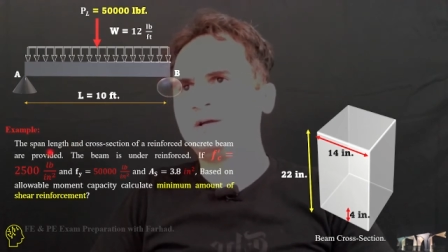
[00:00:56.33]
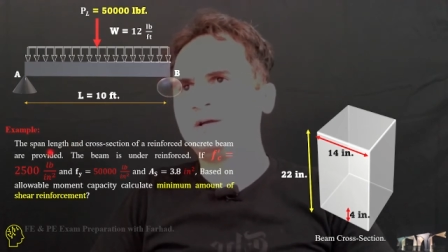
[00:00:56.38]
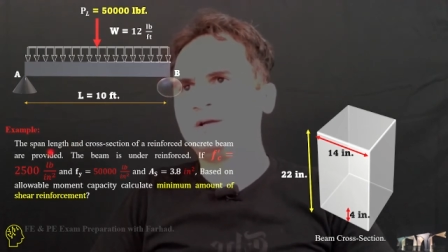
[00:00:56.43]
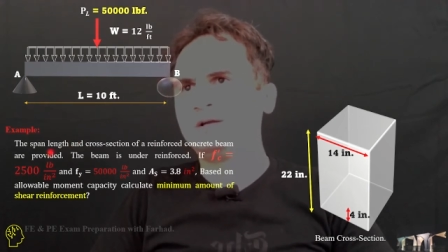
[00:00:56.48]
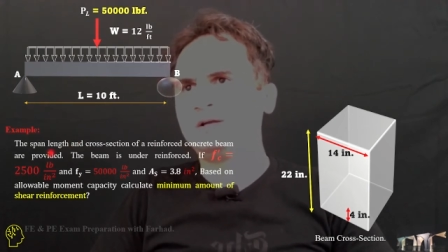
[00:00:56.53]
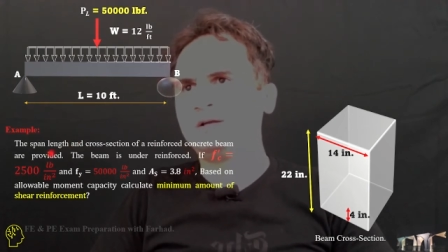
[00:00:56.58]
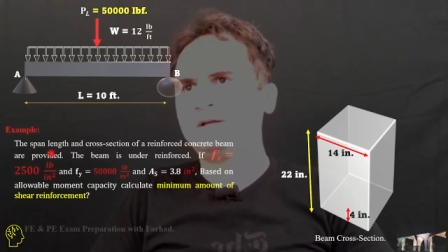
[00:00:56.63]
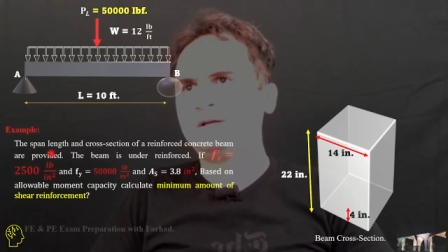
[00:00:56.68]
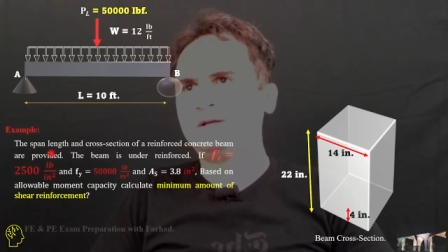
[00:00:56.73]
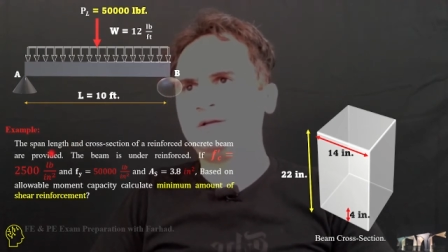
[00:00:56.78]

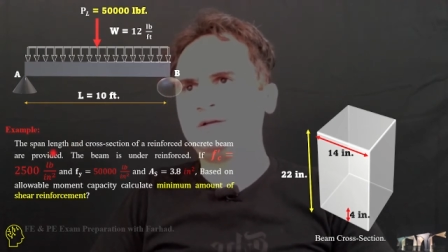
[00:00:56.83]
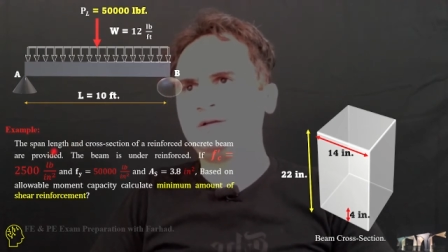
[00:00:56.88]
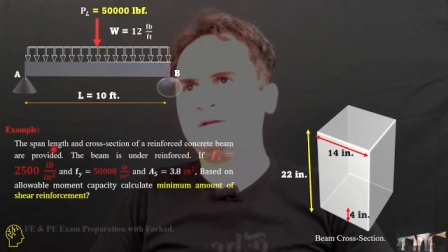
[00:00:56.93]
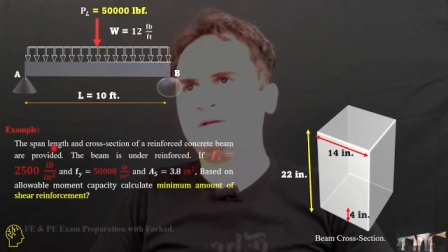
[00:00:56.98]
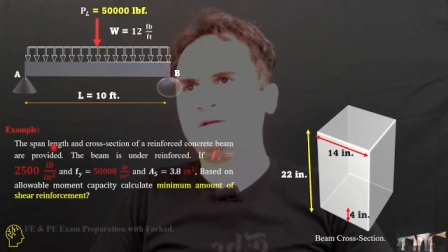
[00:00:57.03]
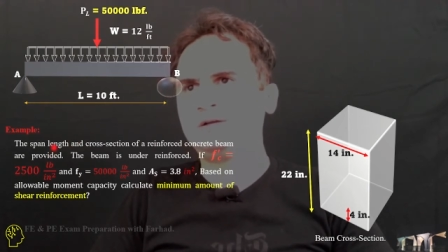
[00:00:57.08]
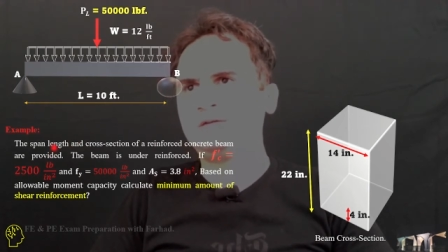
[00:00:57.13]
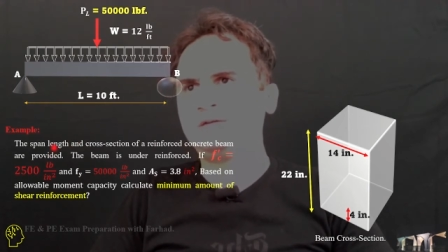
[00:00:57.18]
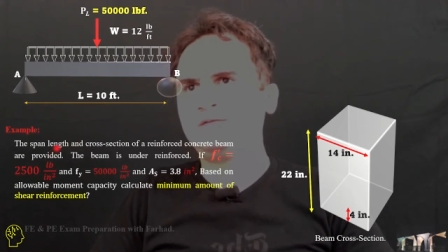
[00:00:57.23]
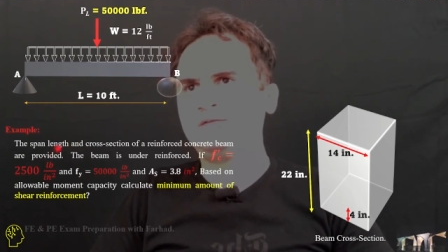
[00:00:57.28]

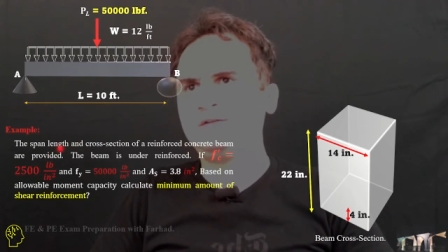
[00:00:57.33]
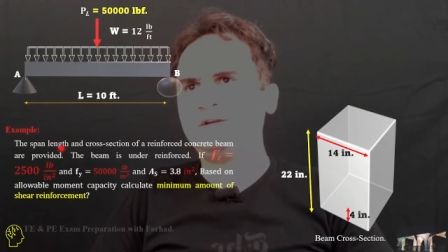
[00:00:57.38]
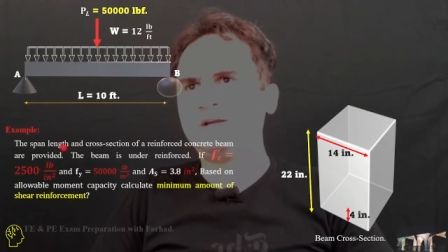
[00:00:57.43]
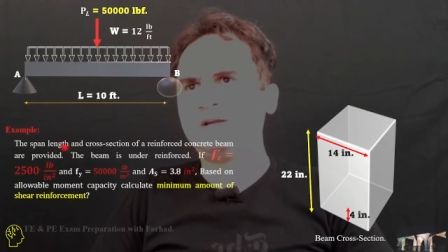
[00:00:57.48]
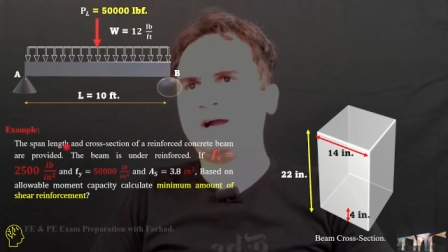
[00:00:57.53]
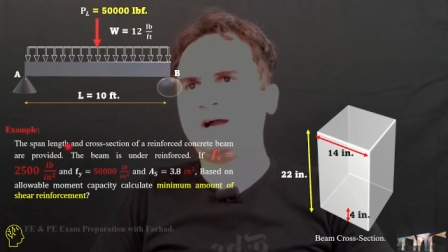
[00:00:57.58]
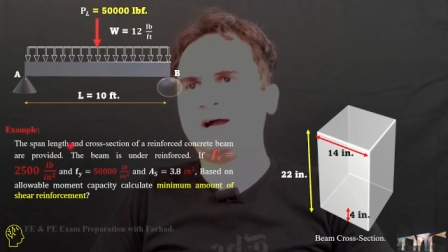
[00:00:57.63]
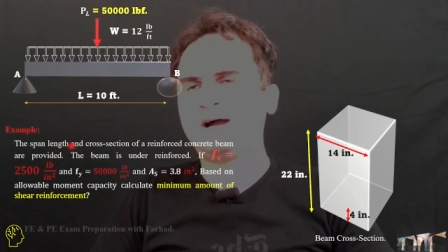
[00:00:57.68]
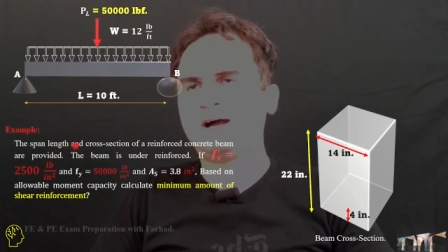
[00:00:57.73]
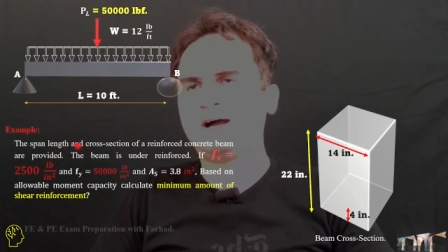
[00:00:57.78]
we
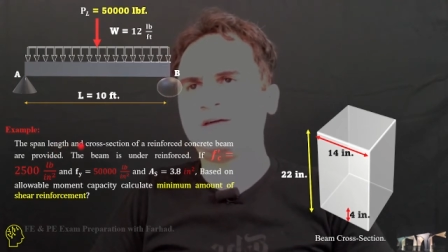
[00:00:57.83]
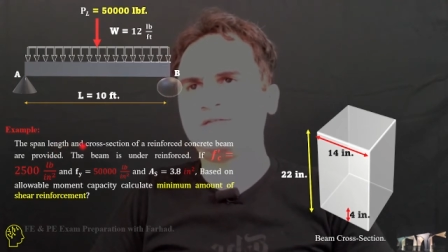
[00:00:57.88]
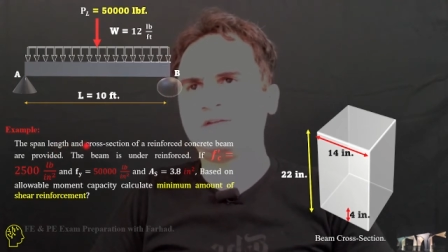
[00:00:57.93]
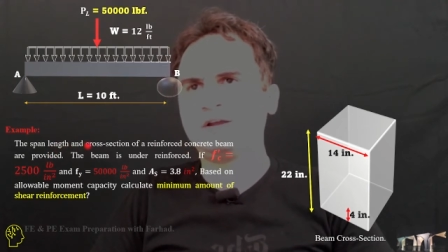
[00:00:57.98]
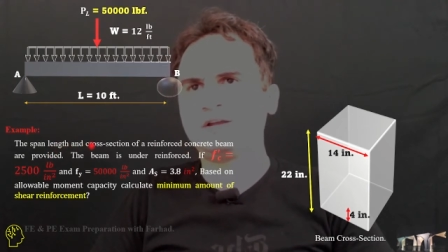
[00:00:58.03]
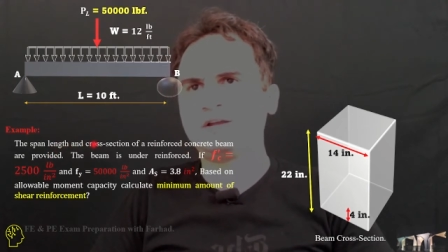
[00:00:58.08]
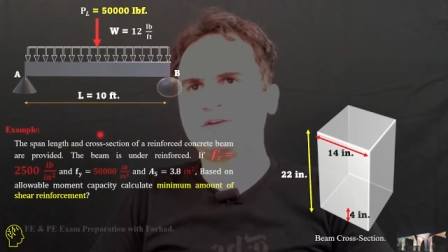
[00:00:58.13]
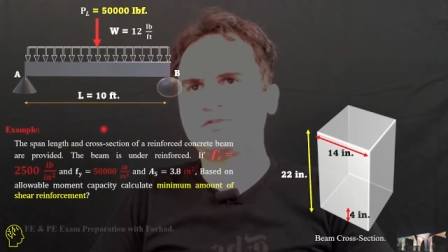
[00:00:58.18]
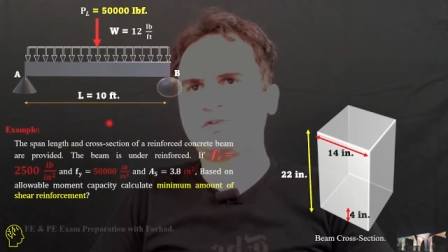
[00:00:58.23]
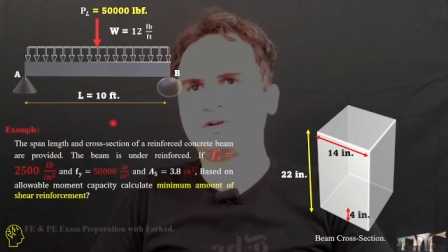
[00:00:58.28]
have a
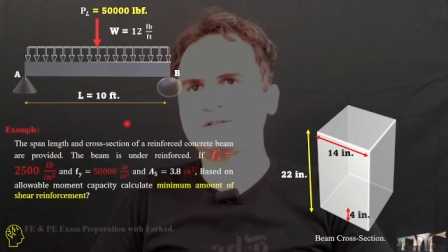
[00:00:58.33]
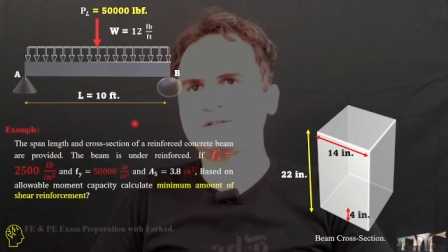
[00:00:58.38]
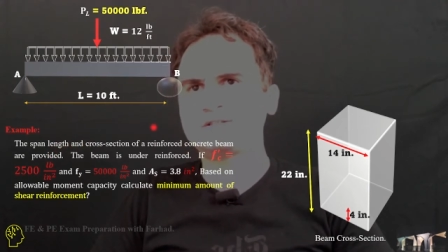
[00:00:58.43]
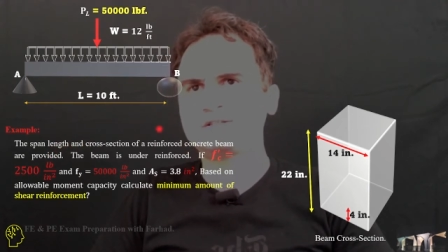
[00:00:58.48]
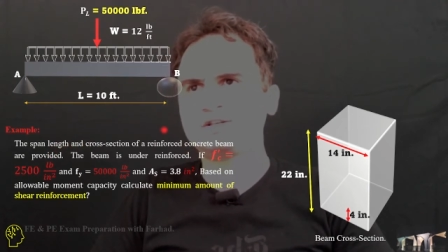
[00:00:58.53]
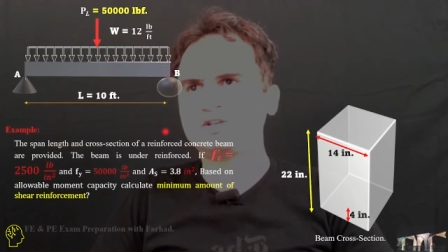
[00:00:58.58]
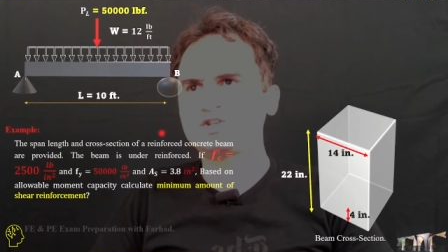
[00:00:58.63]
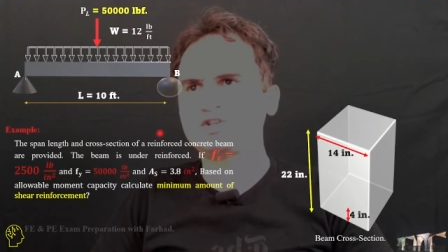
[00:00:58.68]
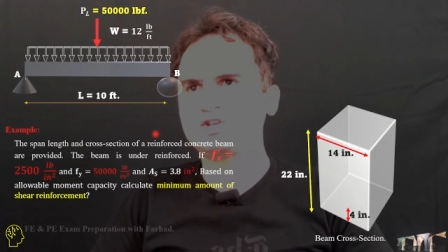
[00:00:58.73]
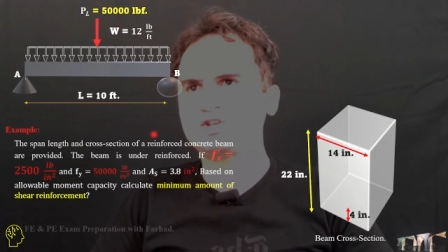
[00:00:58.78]
cross
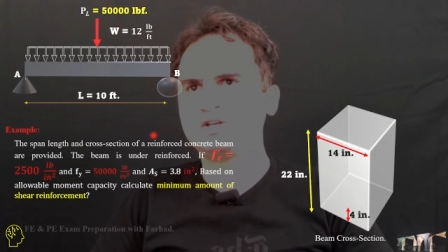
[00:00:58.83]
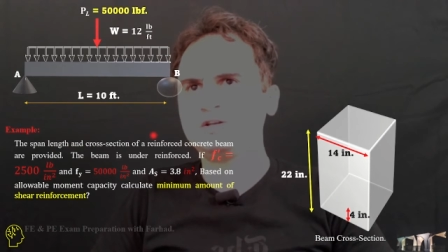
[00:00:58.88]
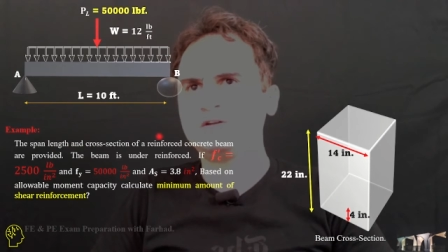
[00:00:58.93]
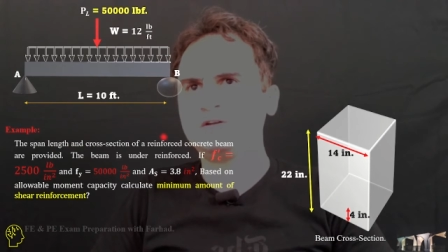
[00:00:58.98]
section